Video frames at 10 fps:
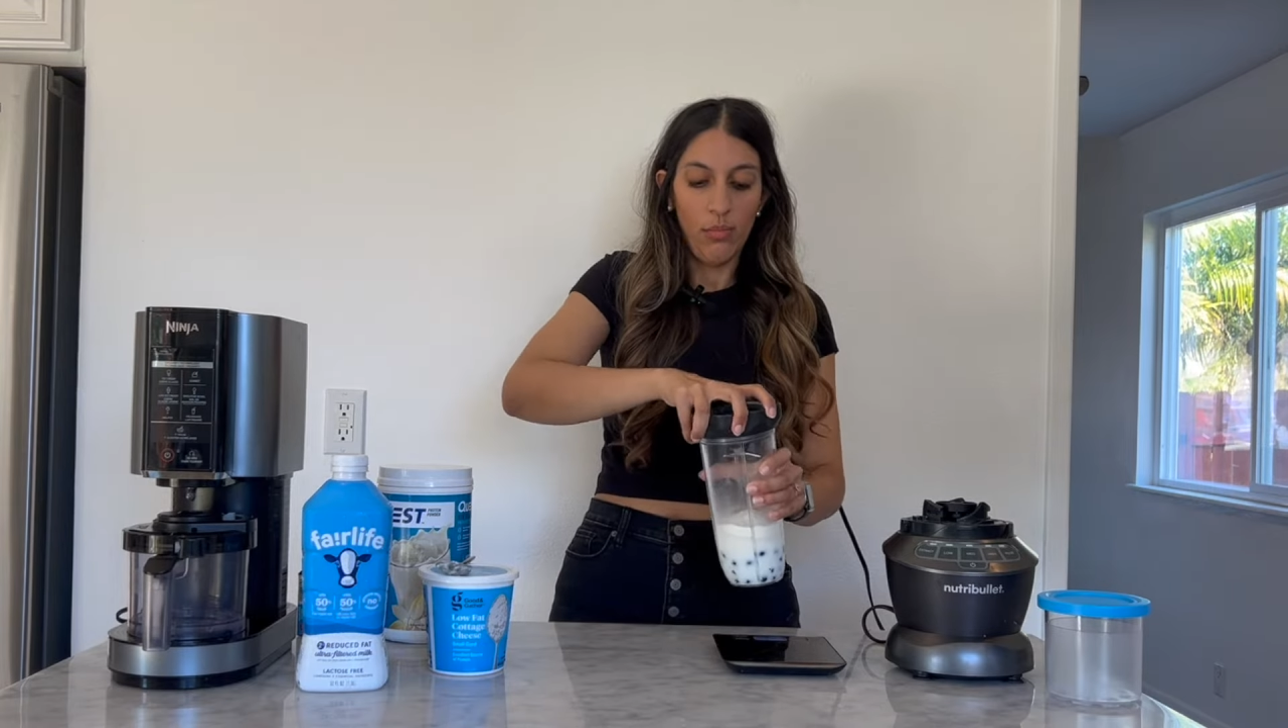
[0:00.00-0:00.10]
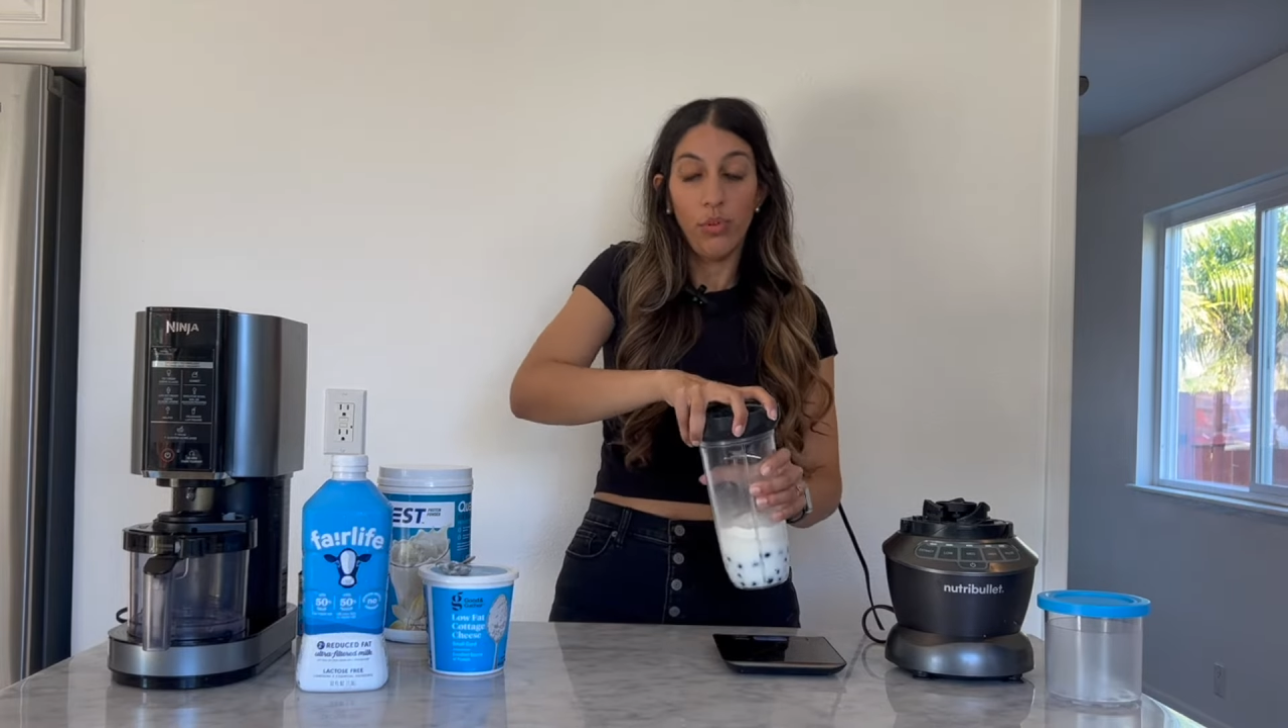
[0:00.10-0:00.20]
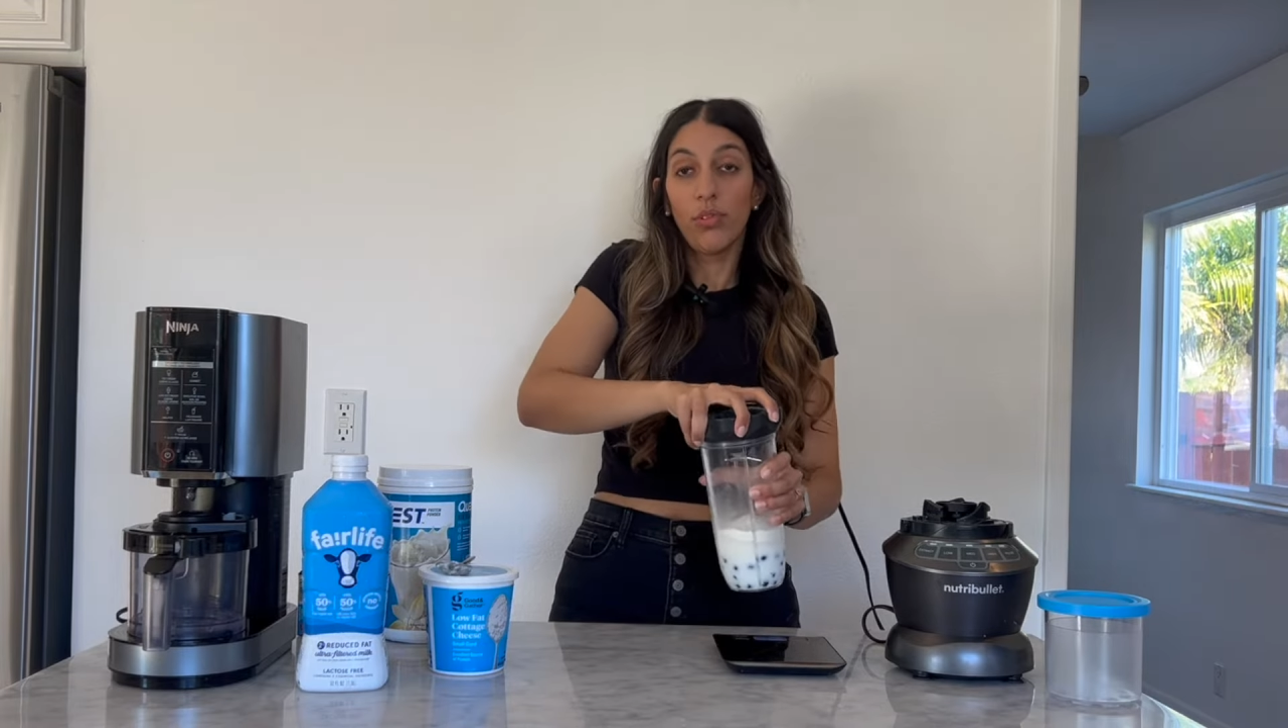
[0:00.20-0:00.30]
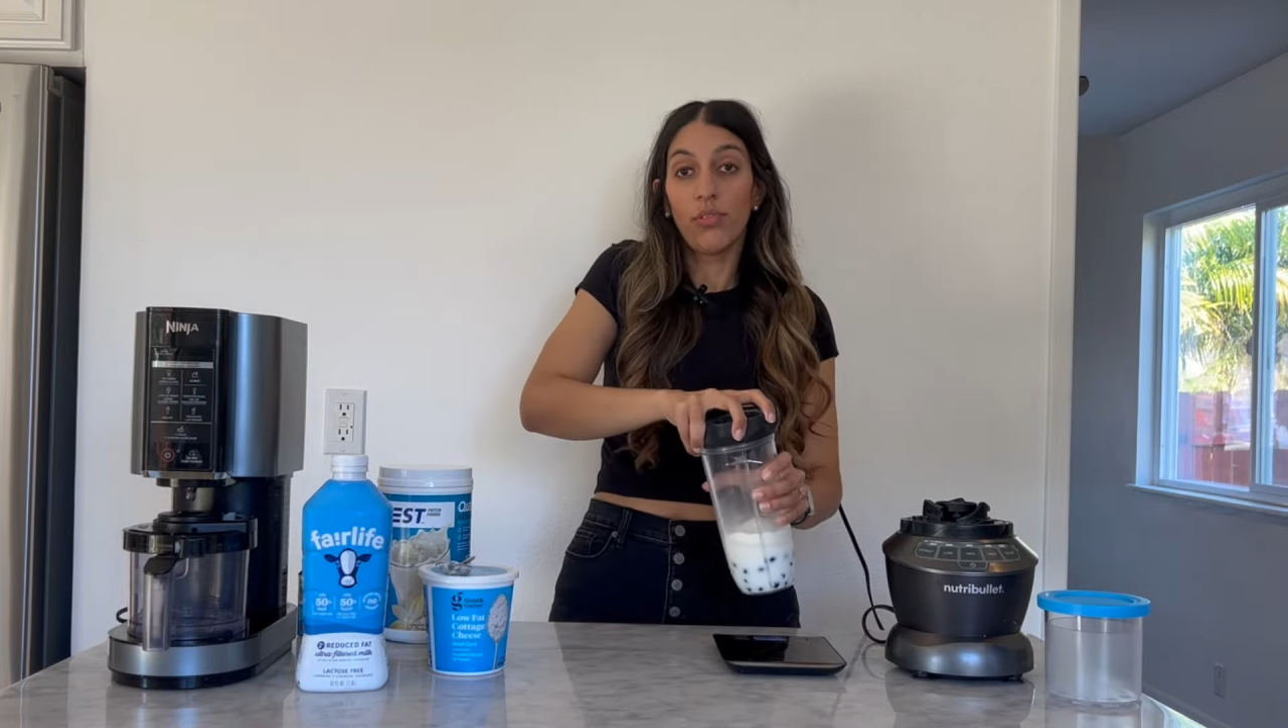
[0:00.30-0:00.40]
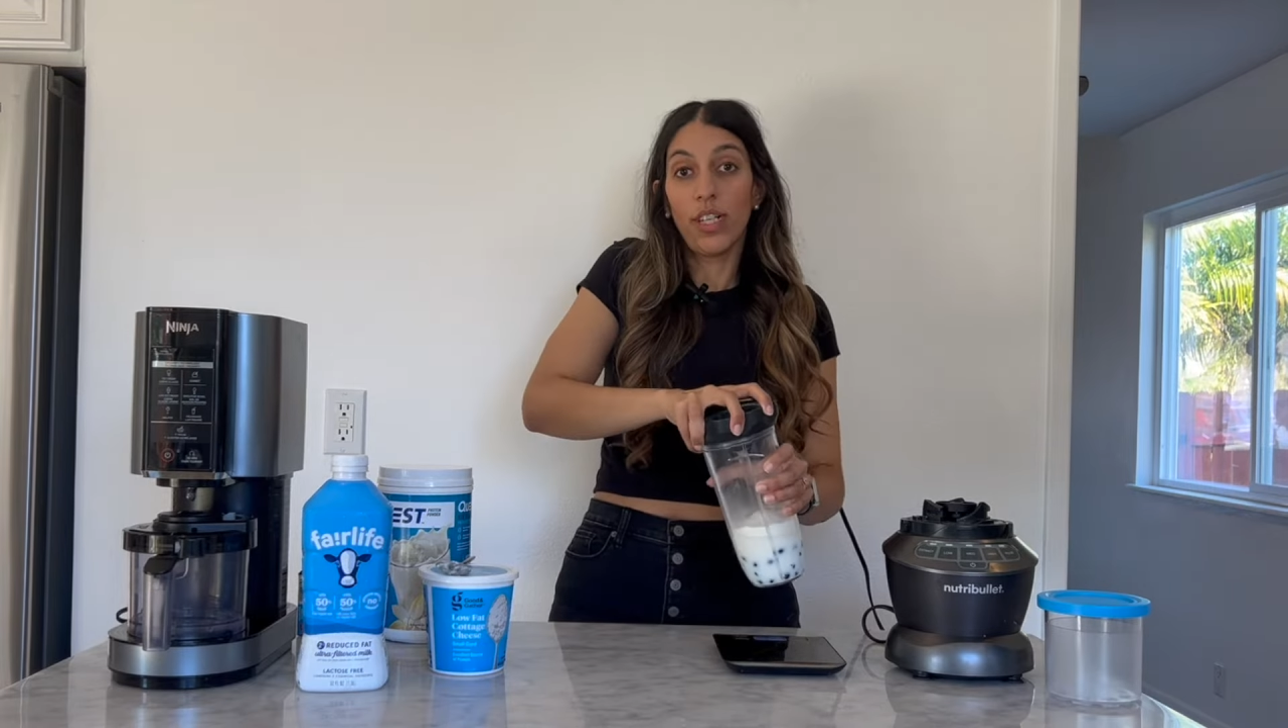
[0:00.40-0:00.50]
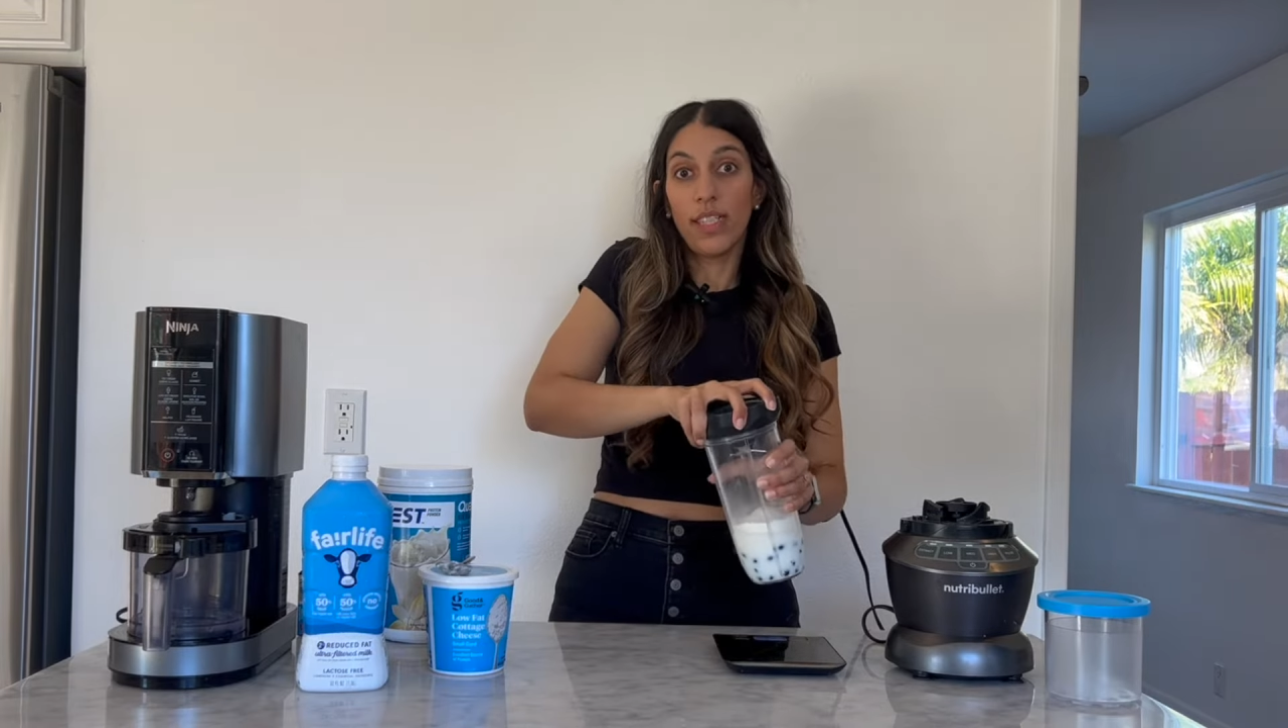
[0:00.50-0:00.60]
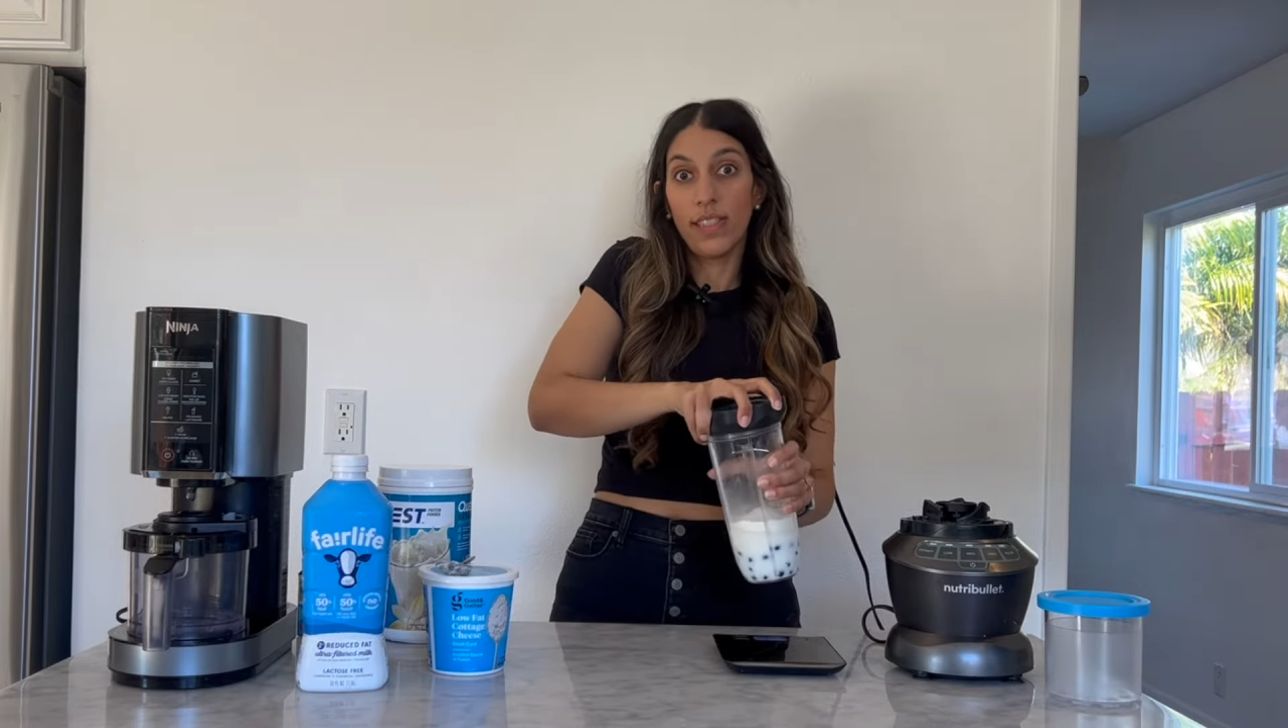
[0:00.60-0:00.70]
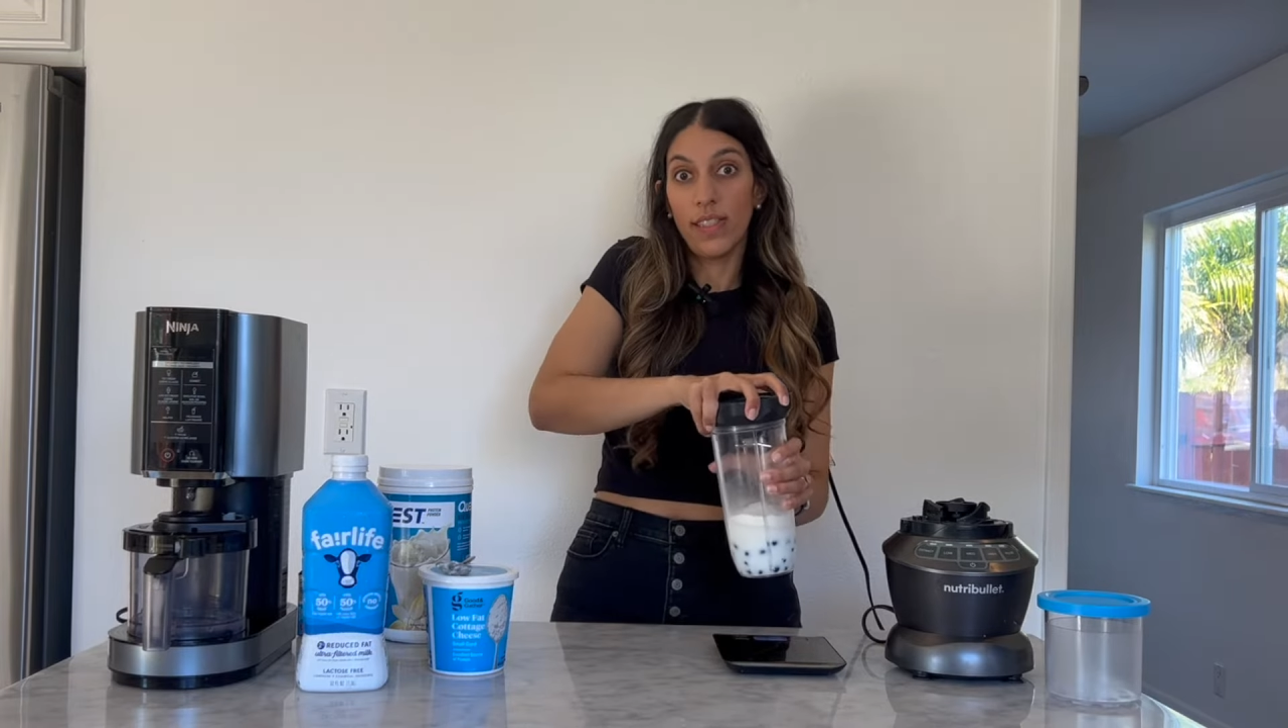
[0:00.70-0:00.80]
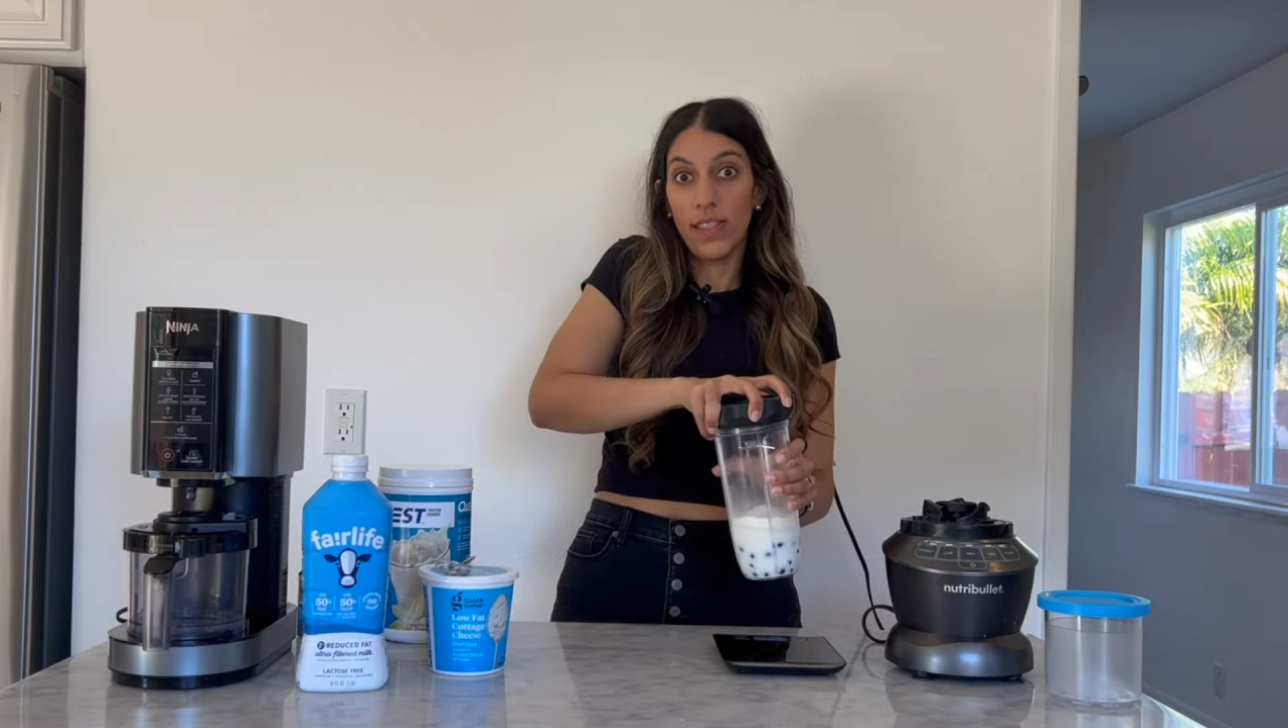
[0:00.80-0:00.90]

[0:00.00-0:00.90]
pulverizing